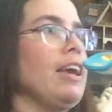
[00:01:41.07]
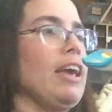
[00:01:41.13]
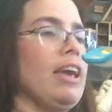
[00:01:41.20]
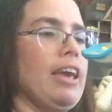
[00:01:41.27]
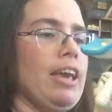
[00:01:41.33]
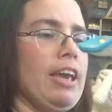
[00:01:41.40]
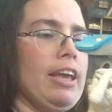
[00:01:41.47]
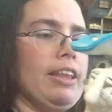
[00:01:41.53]

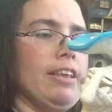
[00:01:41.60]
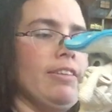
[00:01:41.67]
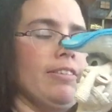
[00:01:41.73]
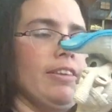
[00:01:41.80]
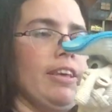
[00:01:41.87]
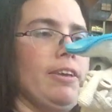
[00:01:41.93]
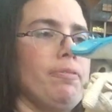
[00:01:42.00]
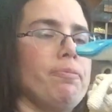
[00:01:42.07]
And let's
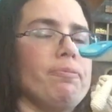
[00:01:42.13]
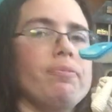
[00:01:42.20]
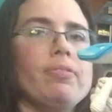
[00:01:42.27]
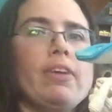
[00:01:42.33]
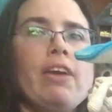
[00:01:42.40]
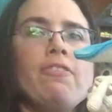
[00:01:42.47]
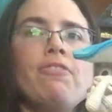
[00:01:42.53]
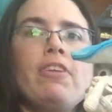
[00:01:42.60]
see.
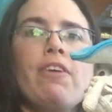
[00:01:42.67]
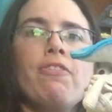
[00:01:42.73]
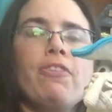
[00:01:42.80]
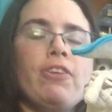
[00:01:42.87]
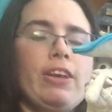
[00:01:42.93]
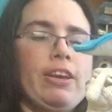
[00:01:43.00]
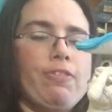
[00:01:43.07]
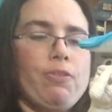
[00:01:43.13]
I've
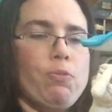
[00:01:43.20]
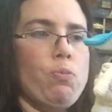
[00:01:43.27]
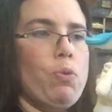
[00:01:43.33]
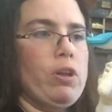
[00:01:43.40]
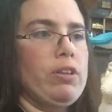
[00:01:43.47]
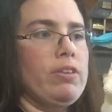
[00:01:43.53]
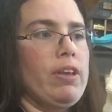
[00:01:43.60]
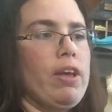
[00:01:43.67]
never even
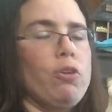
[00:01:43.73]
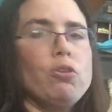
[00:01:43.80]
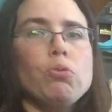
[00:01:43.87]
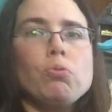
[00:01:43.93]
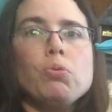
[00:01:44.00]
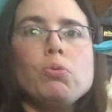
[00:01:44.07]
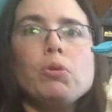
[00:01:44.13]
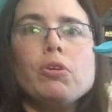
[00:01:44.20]
once held a
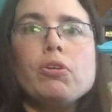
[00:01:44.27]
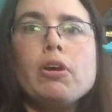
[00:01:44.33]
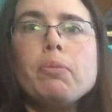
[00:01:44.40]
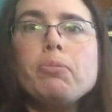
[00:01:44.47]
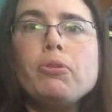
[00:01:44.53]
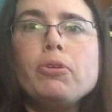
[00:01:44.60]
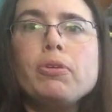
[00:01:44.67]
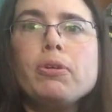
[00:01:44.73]
ruler
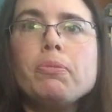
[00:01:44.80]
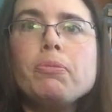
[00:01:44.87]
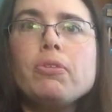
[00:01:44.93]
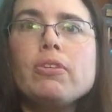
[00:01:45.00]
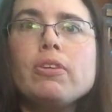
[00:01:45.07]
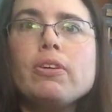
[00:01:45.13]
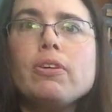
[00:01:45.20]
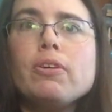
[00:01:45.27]
up to him.
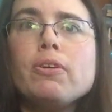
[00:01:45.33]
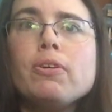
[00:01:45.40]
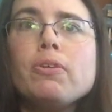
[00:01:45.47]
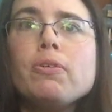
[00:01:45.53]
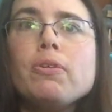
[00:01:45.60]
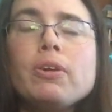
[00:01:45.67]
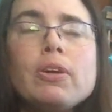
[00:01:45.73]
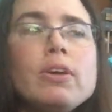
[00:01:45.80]

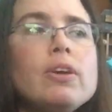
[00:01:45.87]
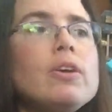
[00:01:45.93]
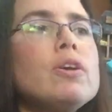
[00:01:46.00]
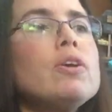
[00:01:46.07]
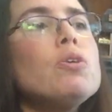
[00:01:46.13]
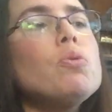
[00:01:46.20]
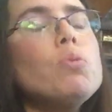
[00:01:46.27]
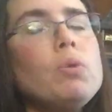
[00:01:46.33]
So
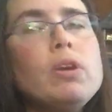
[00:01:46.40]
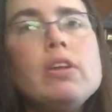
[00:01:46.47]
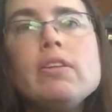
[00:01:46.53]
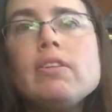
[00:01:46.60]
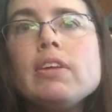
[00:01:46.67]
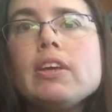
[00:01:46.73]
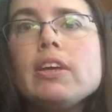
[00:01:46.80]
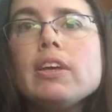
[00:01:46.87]
what
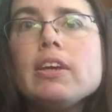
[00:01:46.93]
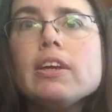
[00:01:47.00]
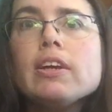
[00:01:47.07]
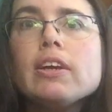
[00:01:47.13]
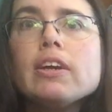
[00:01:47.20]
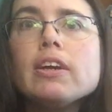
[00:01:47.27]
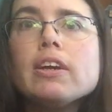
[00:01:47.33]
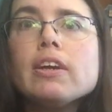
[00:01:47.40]
is he
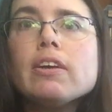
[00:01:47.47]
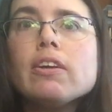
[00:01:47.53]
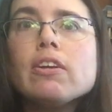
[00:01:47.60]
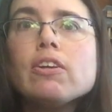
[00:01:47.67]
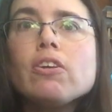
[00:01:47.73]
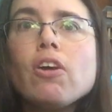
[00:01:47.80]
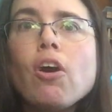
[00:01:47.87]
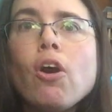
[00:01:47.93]
here?
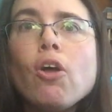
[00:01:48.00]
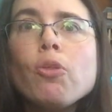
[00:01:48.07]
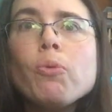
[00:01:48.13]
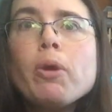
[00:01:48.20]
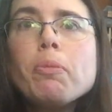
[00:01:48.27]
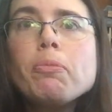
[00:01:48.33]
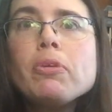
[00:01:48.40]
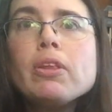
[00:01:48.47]
All the
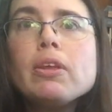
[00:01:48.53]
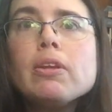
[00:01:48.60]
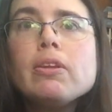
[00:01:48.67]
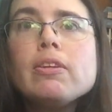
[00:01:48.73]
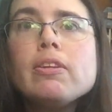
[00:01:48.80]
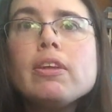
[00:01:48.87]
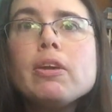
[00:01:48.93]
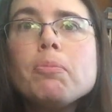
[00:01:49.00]
way up to the
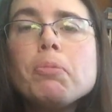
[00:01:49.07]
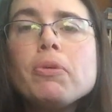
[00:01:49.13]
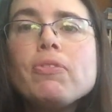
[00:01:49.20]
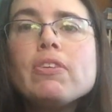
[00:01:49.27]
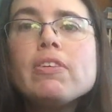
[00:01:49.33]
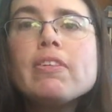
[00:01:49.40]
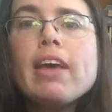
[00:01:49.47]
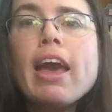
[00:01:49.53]
tip of
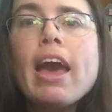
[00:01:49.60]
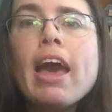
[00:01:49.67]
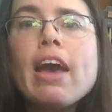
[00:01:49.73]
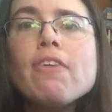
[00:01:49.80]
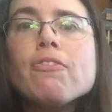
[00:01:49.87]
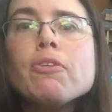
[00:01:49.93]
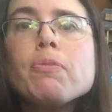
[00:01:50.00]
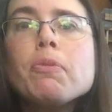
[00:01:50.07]
his
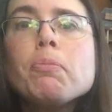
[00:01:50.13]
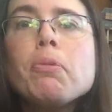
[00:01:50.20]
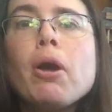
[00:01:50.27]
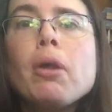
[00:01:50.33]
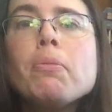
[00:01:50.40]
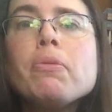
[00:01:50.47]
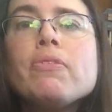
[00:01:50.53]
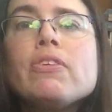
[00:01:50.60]
hat from the
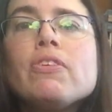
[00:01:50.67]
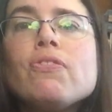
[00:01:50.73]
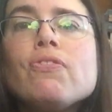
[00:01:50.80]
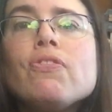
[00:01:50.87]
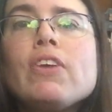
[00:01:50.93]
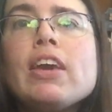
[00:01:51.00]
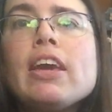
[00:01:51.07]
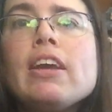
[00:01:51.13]
bottom of his
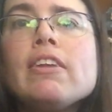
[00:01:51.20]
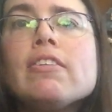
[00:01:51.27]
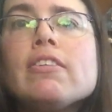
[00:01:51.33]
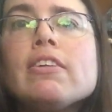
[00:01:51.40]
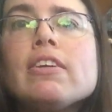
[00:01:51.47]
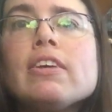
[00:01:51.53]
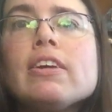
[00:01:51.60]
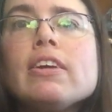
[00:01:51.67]
feet.
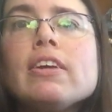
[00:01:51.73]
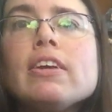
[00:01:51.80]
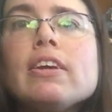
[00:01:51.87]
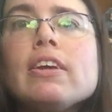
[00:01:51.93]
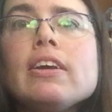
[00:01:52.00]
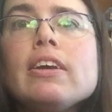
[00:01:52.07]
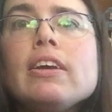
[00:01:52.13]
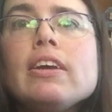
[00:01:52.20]

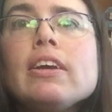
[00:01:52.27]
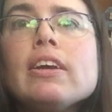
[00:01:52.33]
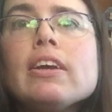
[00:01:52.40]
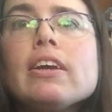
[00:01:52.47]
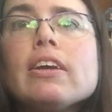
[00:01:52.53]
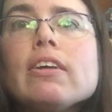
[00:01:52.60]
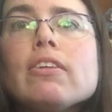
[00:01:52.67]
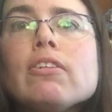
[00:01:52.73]

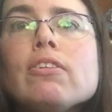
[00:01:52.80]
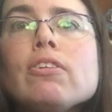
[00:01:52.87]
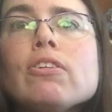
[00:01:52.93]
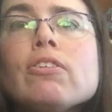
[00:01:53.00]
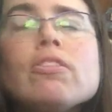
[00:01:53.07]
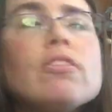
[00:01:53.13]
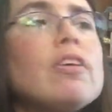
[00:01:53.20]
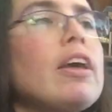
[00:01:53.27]
It
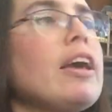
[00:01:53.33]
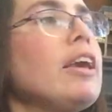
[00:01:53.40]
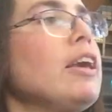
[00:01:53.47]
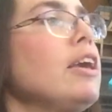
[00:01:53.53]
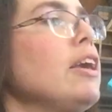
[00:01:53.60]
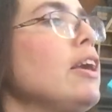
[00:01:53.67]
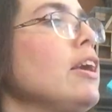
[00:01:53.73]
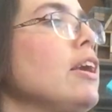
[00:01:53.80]
looks like
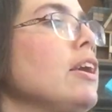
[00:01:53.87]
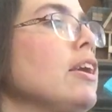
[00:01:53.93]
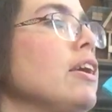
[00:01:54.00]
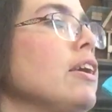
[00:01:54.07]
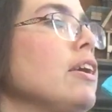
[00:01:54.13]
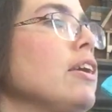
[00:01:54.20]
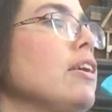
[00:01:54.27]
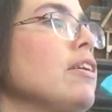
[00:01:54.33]
he
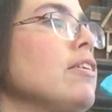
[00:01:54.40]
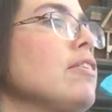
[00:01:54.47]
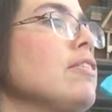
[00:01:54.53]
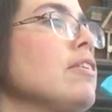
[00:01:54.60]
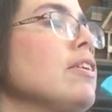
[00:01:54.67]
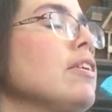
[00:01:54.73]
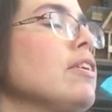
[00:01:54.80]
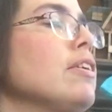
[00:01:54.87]
is